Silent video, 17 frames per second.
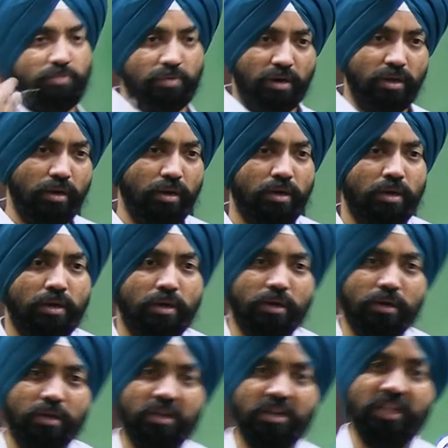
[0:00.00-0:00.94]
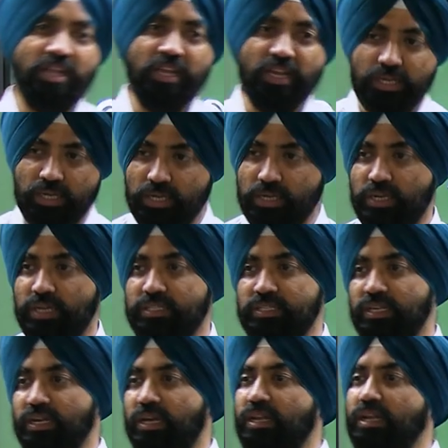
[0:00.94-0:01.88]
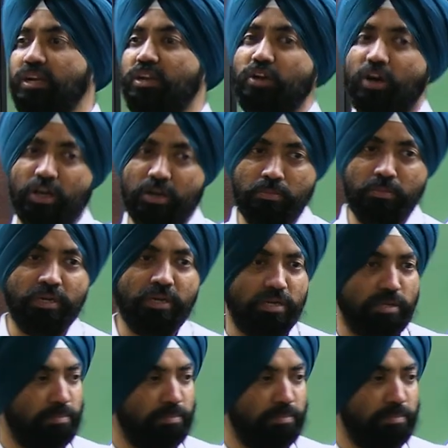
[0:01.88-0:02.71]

for de-recognizing any dormant